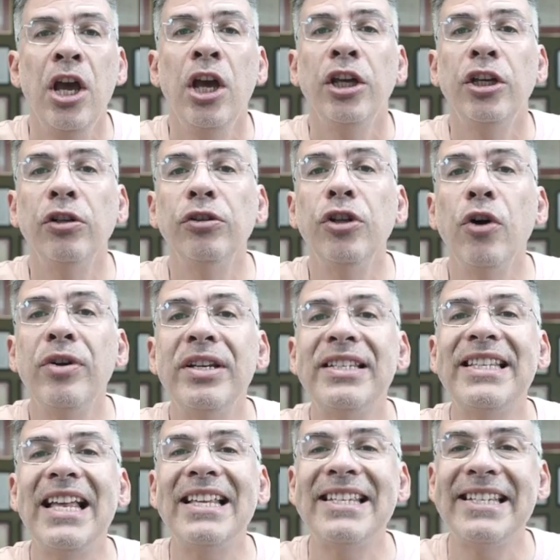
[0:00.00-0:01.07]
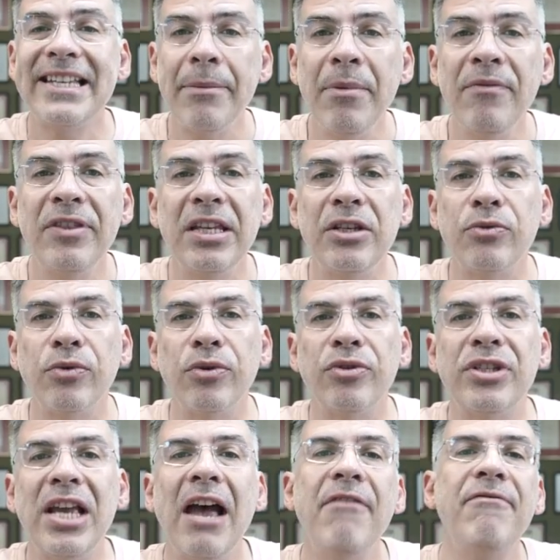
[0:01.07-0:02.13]
You'll notice that some of these
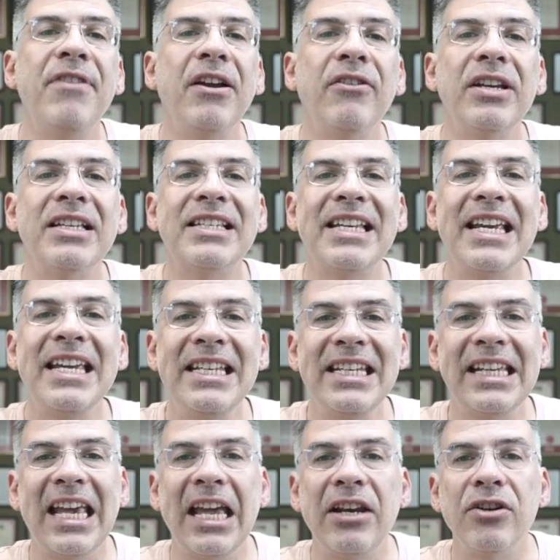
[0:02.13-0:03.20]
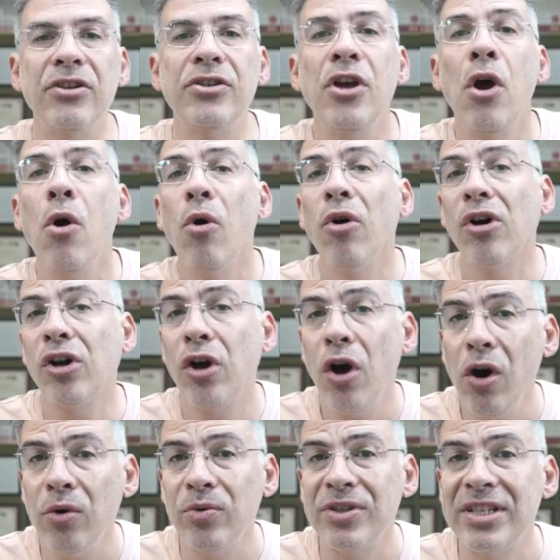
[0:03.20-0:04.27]
routes have various indicators or
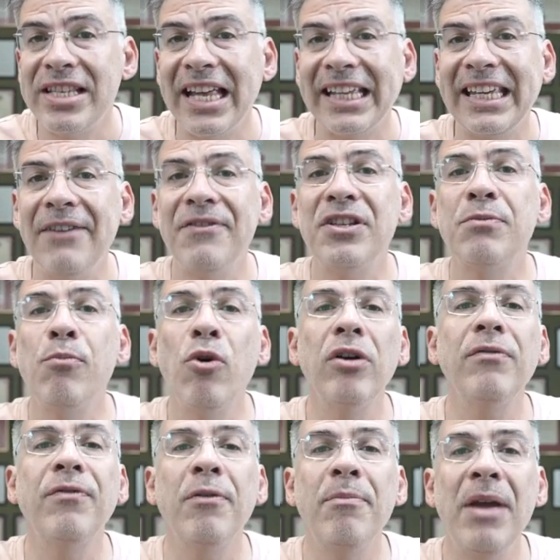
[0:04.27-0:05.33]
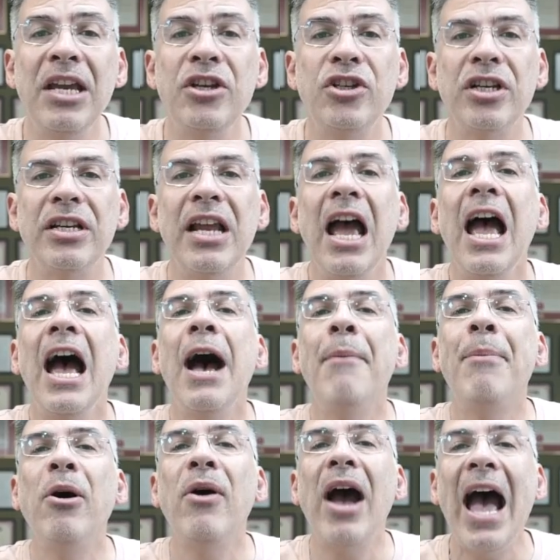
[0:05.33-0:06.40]
codes that give us more information
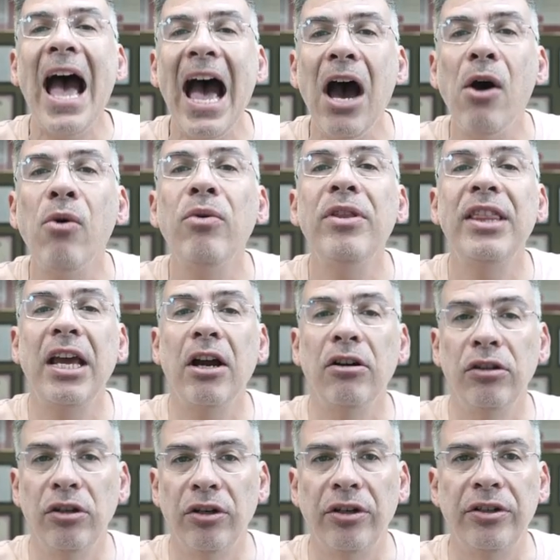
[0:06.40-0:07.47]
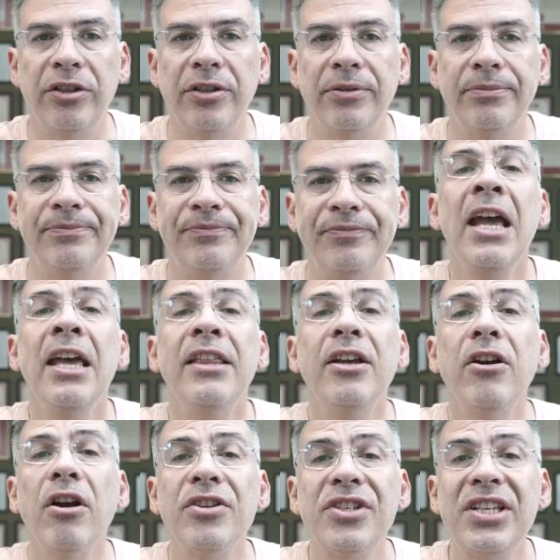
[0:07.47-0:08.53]
about how they are learned.
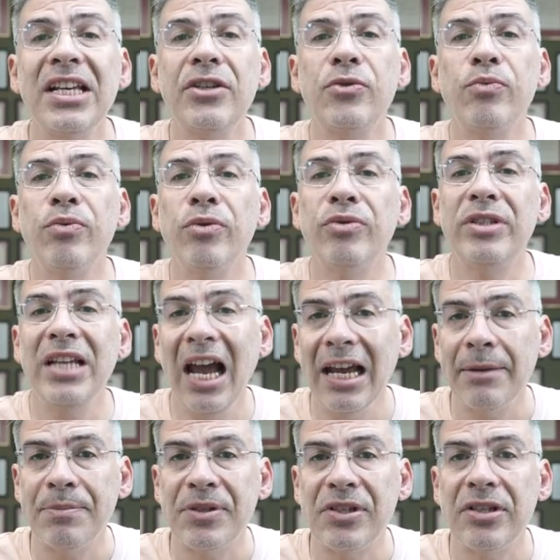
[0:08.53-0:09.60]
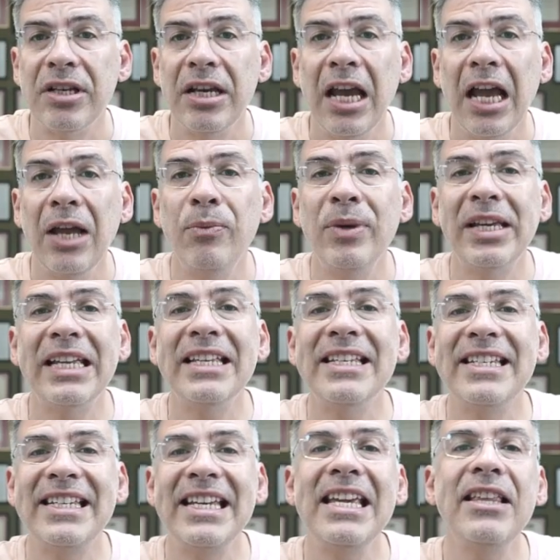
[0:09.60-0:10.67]
There are six route types, and we can
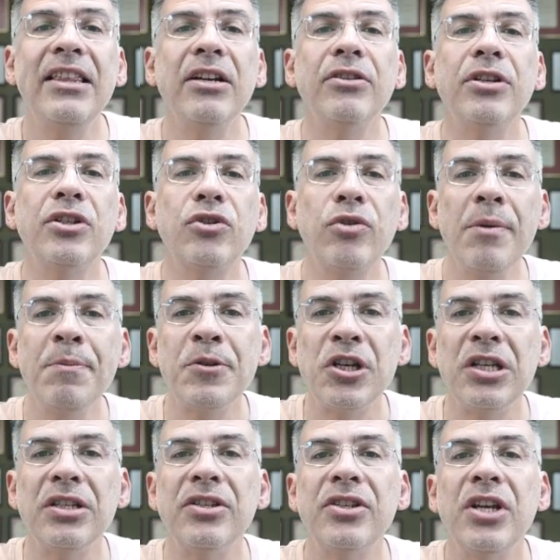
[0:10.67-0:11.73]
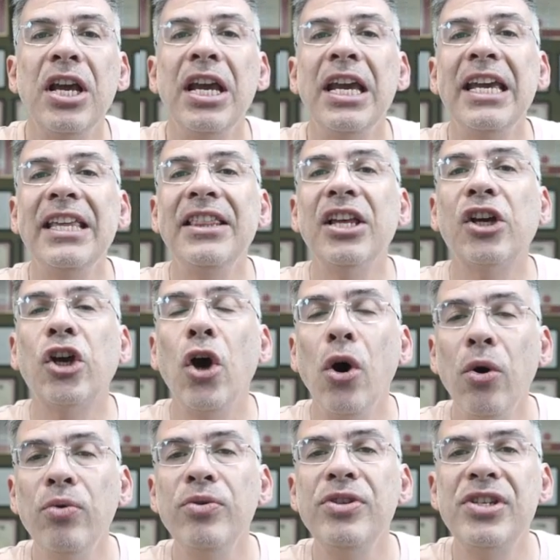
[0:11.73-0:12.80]
see their descriptions in the
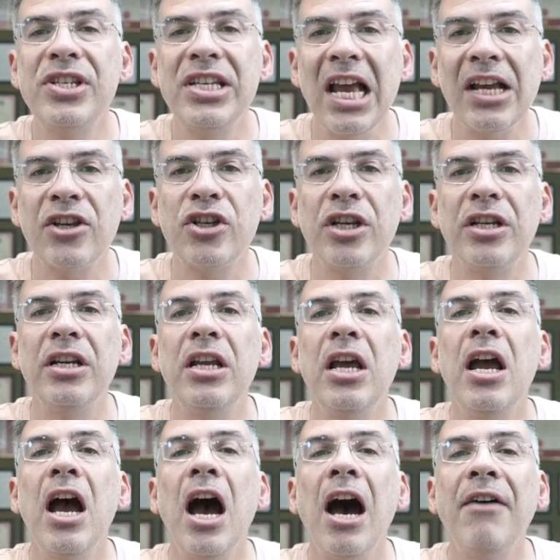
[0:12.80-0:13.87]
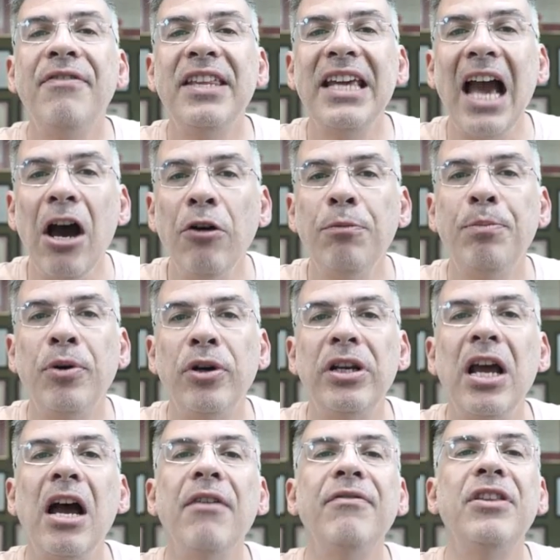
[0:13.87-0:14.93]
codes section of the output
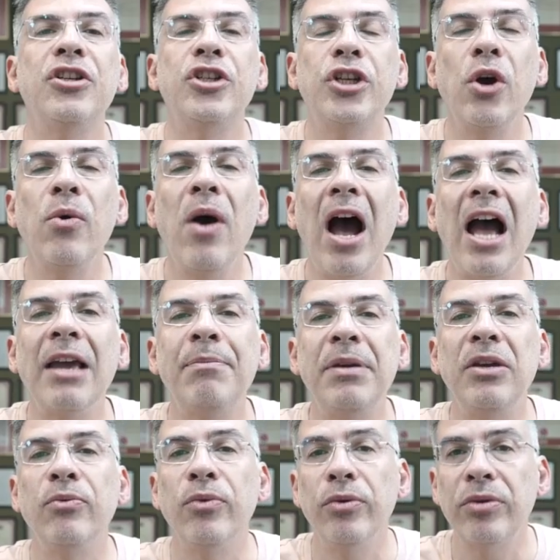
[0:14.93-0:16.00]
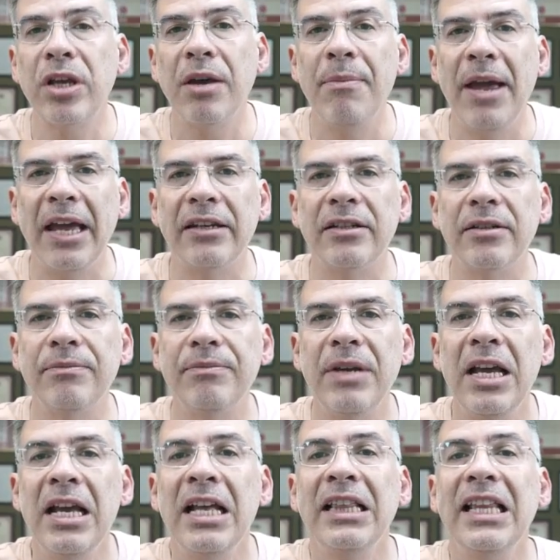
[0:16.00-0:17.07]
of the show I P route command.
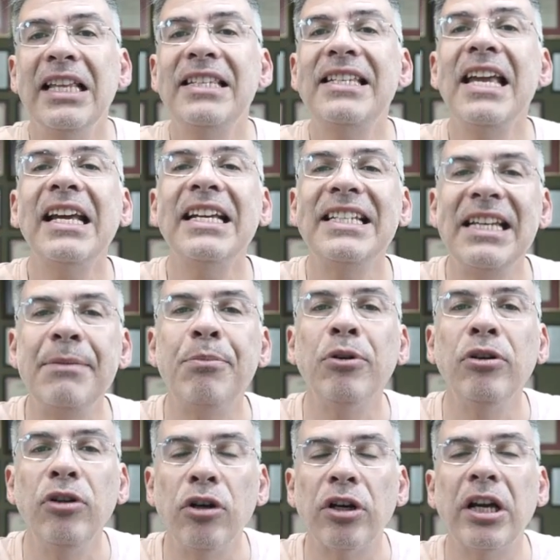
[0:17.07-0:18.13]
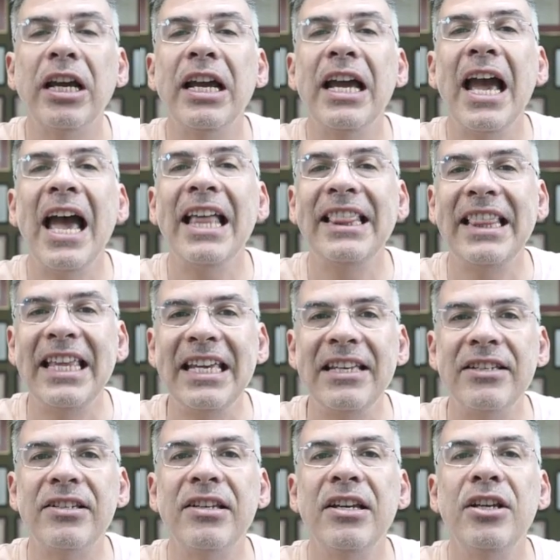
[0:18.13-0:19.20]
Let's take a deeper look at
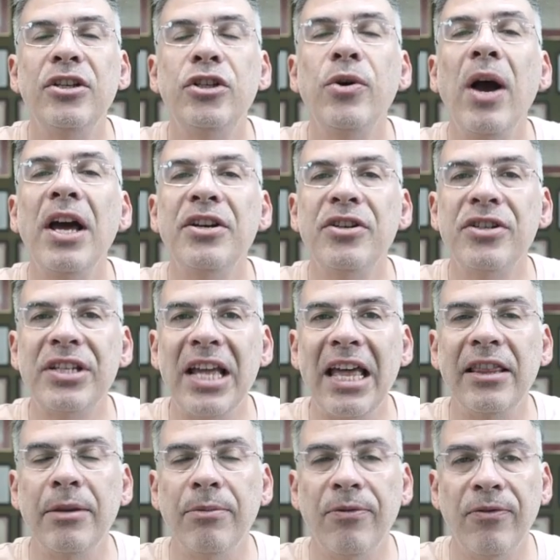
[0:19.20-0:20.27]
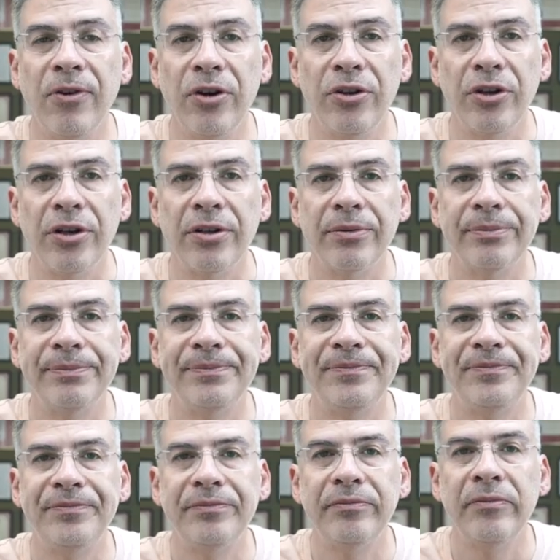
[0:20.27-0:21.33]
these to understand them further.
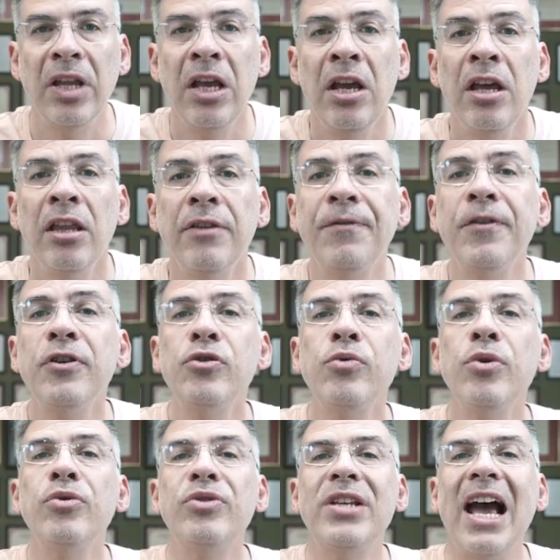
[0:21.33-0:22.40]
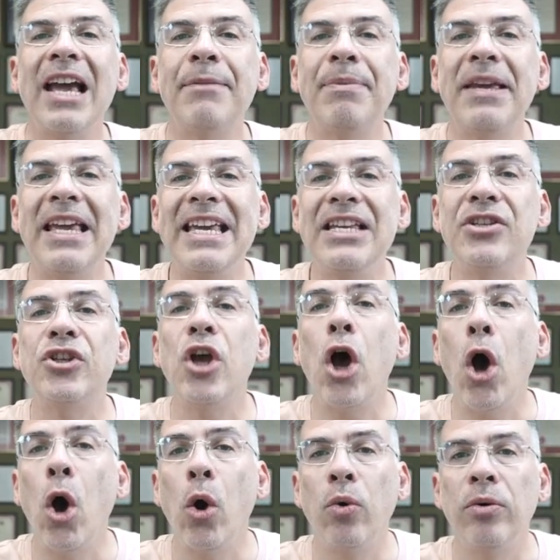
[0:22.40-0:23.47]
The first route type is
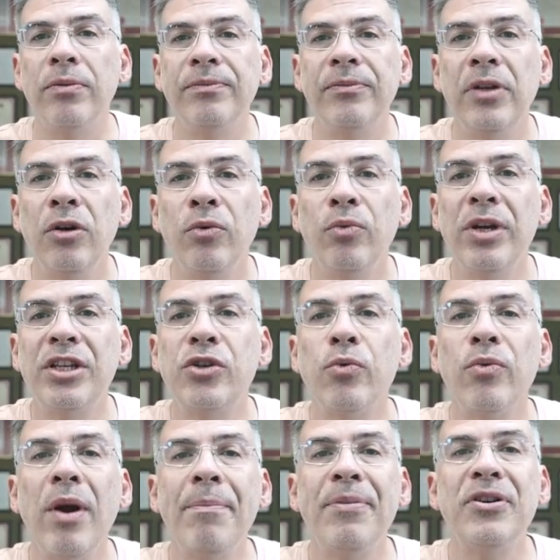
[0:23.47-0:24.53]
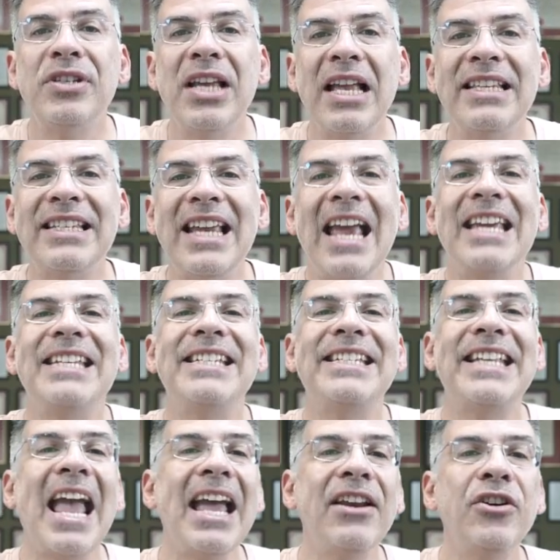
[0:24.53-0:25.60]
O, which represents a
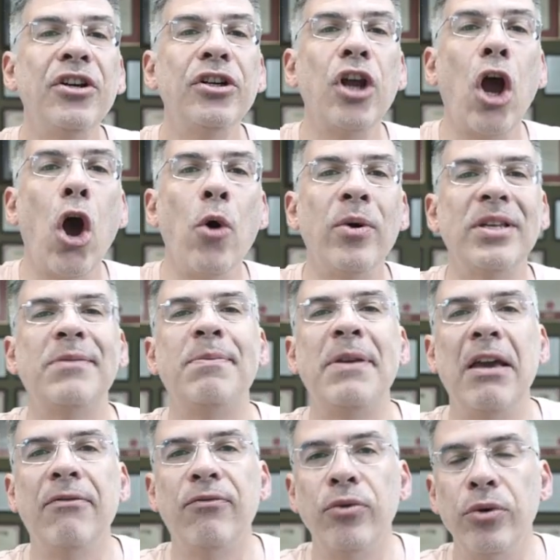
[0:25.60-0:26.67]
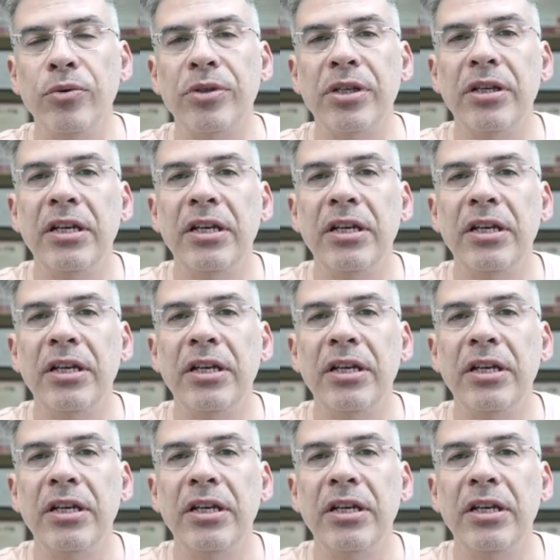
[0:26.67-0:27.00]
standard O S P F route.